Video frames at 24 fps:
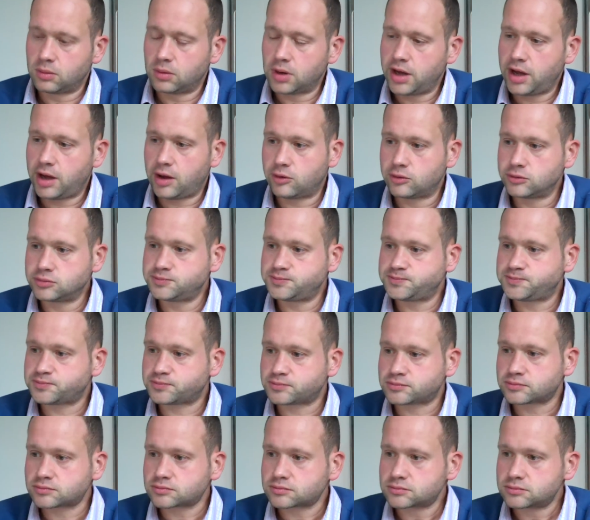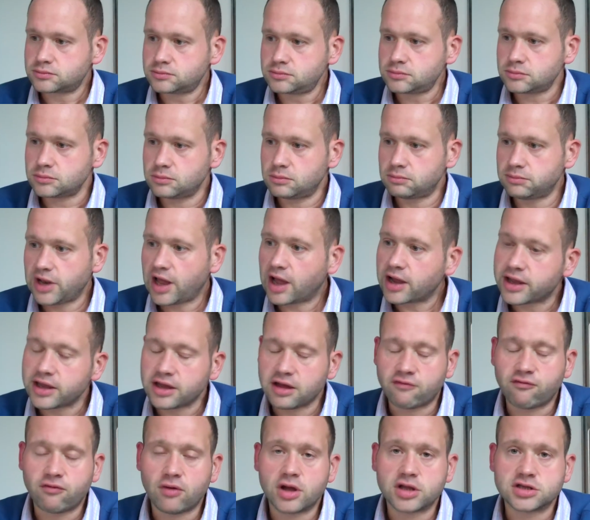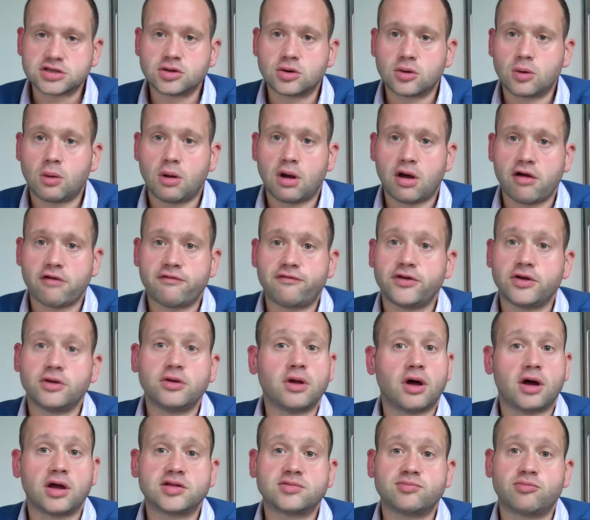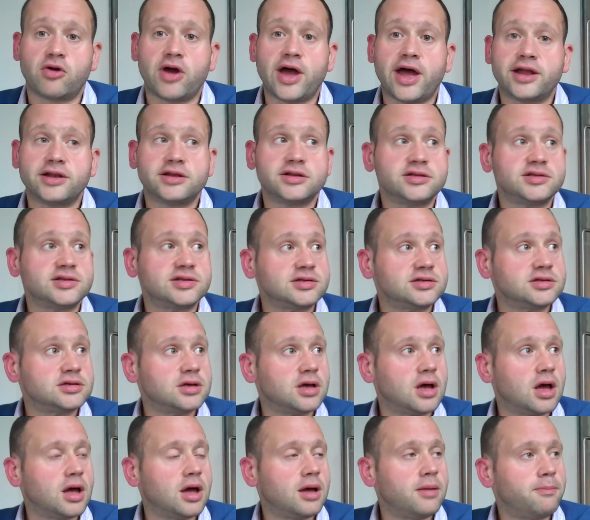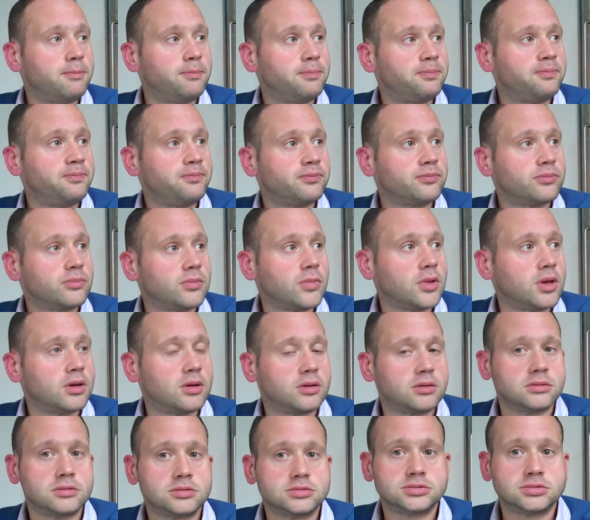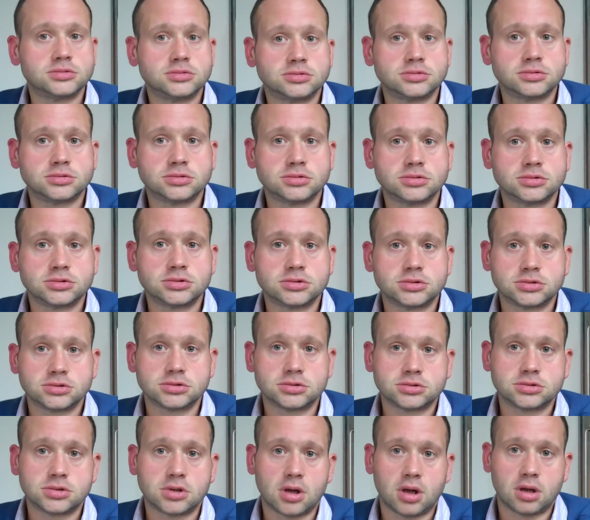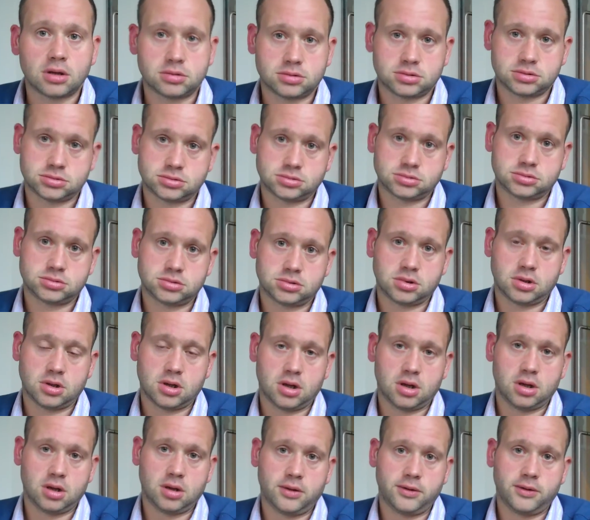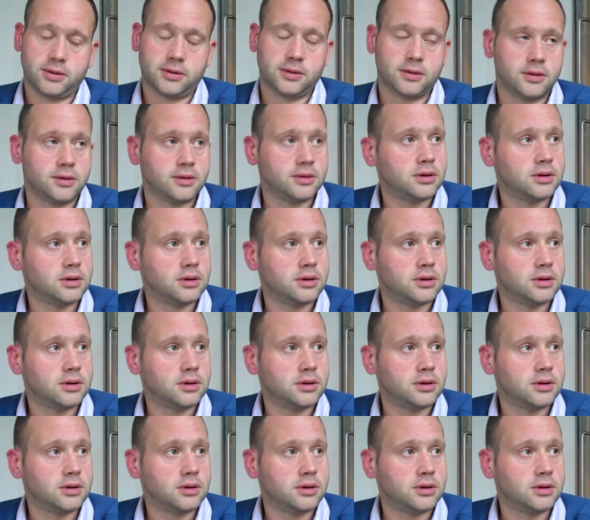Well, I'm lucky. I've worked on quite a few nice brands. Um, you might have a top five, or you might have one that really stands out over your career.